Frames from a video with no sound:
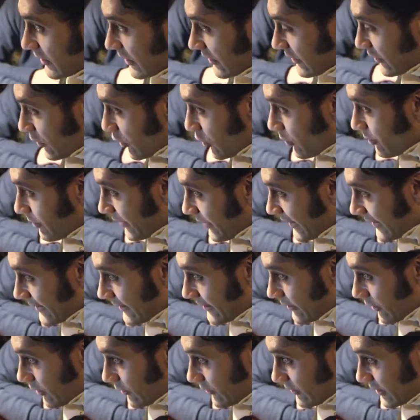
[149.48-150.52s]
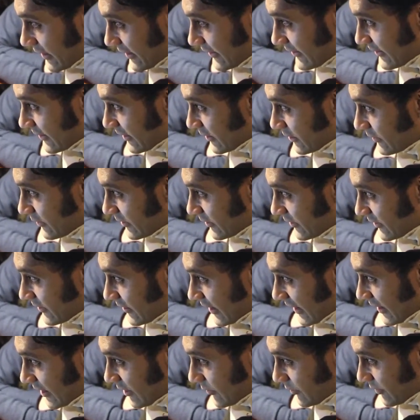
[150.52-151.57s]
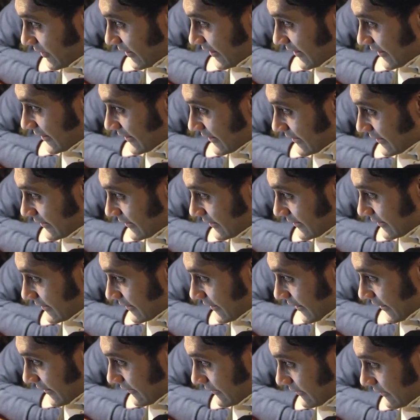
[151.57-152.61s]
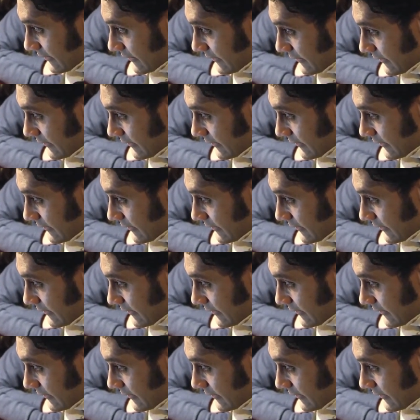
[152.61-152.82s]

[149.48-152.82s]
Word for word: There's no bids on that set of encyclopedias yet.